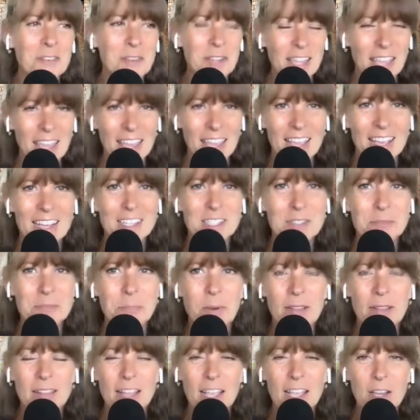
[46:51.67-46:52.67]
we can't,
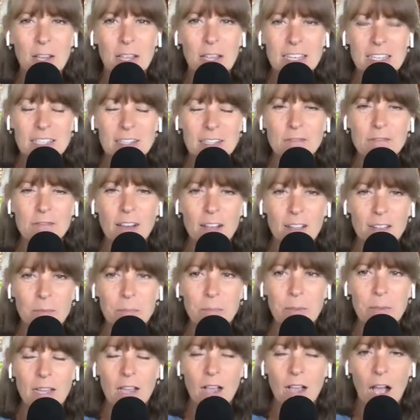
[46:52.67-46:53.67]
but, like, in
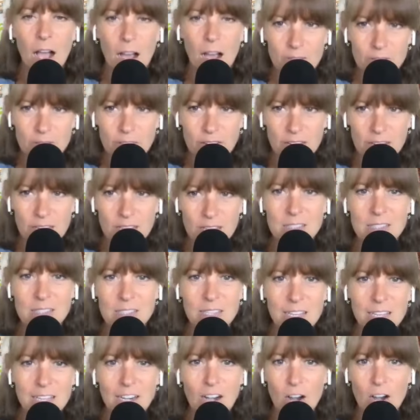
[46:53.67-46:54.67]
developing confidence
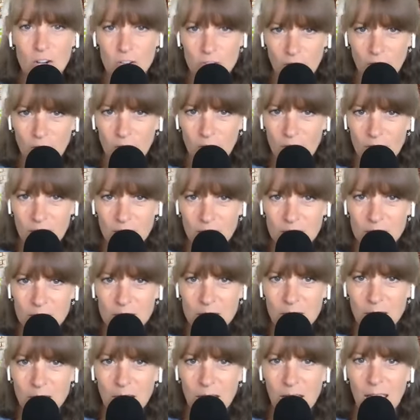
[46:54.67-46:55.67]
in our
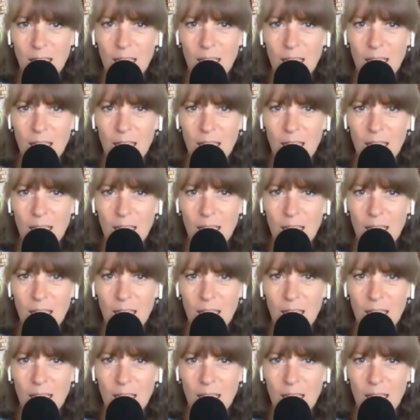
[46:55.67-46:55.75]
dogs.